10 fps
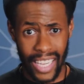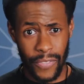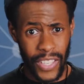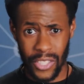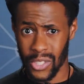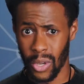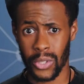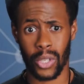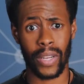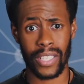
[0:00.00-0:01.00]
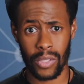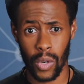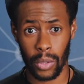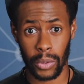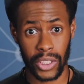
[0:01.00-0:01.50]
That affects your social credit
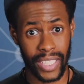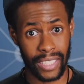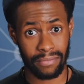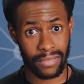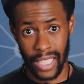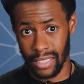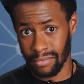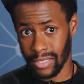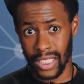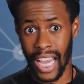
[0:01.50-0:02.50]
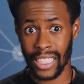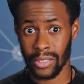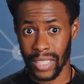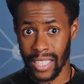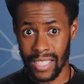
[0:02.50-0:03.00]
score, which then can deny
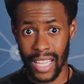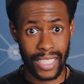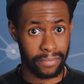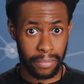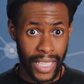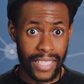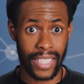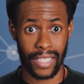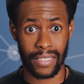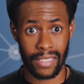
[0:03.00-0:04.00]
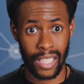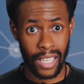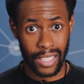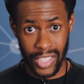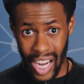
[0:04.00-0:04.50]
you things like plane tickets,
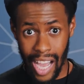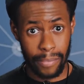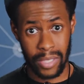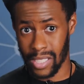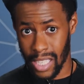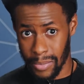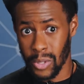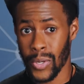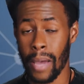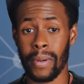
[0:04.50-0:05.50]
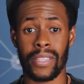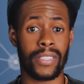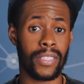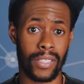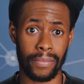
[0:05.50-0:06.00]
jobs, and keeps you trapped by the
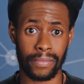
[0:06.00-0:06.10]
system.